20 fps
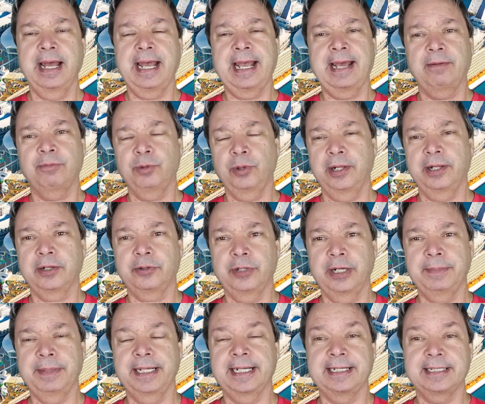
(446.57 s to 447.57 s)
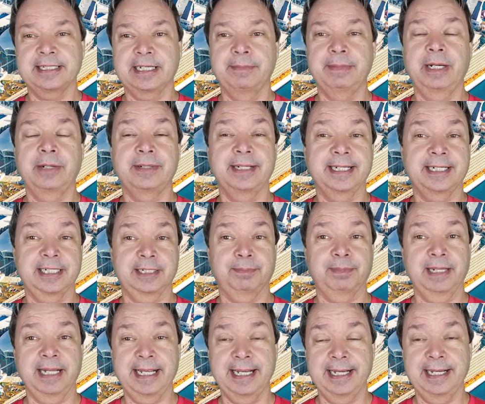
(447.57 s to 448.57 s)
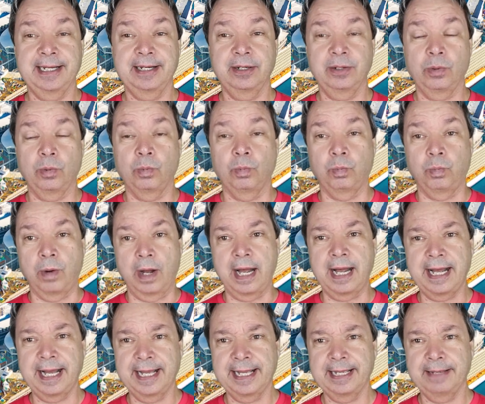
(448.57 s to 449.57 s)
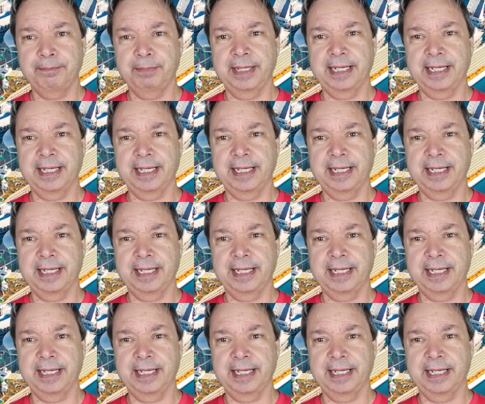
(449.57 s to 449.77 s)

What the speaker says: And Royal Caribbean has come out and explained why,